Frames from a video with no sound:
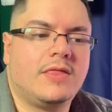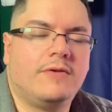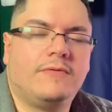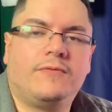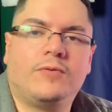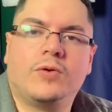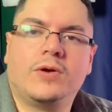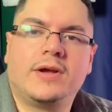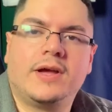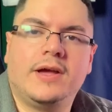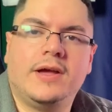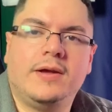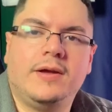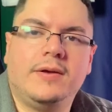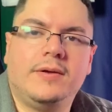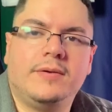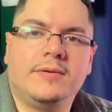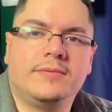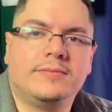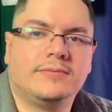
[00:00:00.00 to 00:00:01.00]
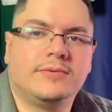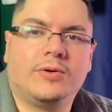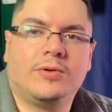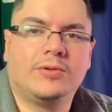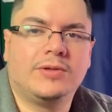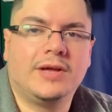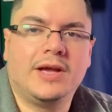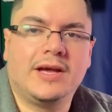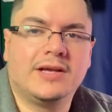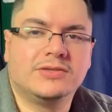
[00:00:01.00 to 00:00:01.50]
4K
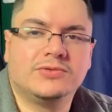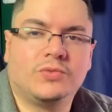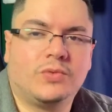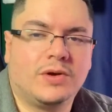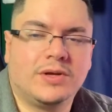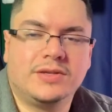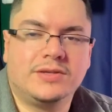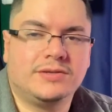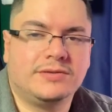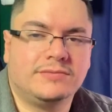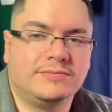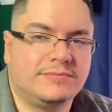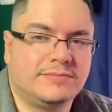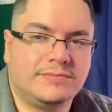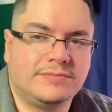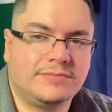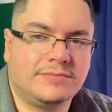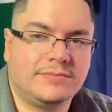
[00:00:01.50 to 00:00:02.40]
only has one